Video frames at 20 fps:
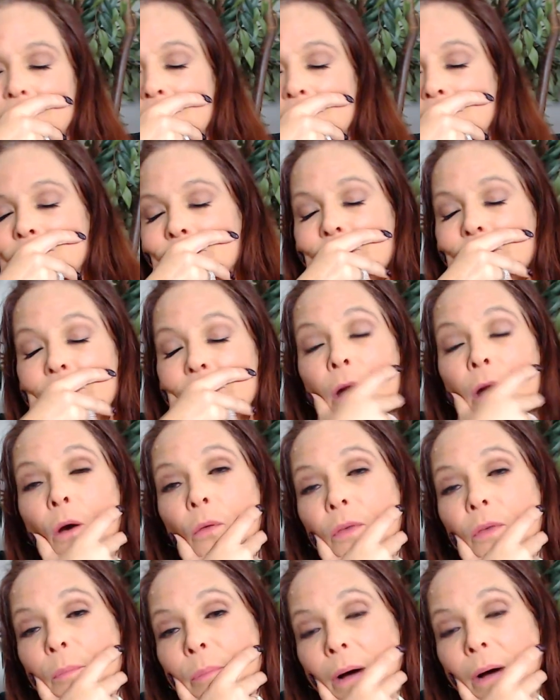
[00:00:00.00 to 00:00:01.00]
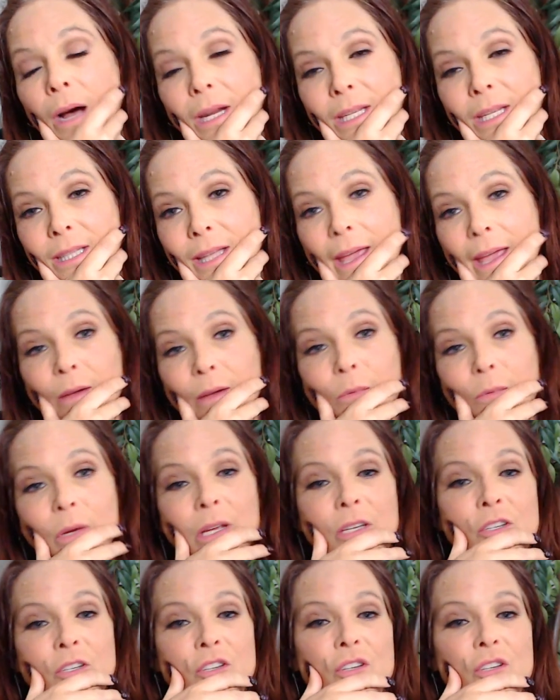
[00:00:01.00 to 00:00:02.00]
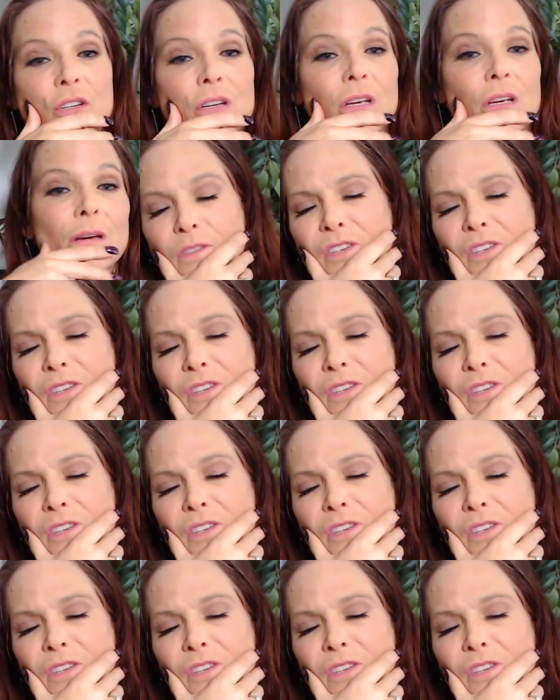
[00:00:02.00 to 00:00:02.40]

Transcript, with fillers: know the body language.